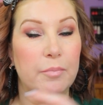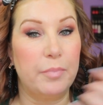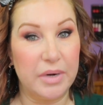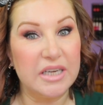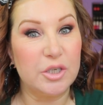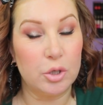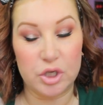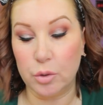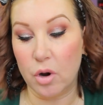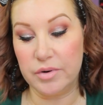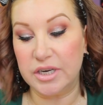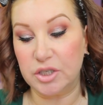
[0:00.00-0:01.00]
But it's not too
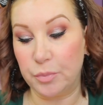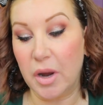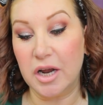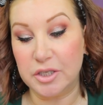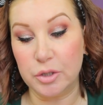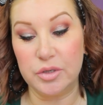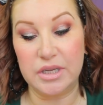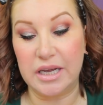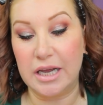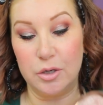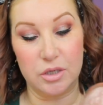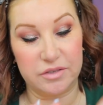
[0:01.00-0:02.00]
orange, but I do
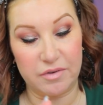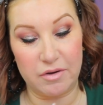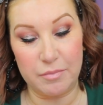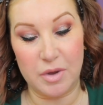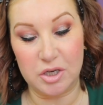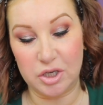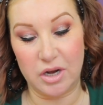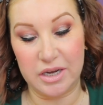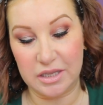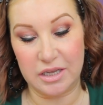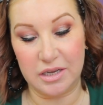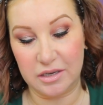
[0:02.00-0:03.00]
think it looks very much
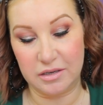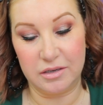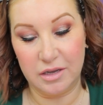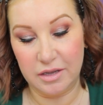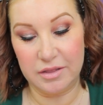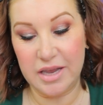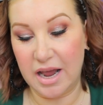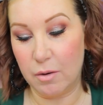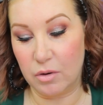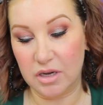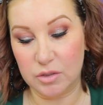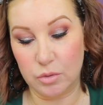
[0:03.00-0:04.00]
like the
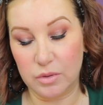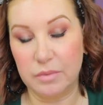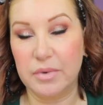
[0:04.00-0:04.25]
Hourglass one.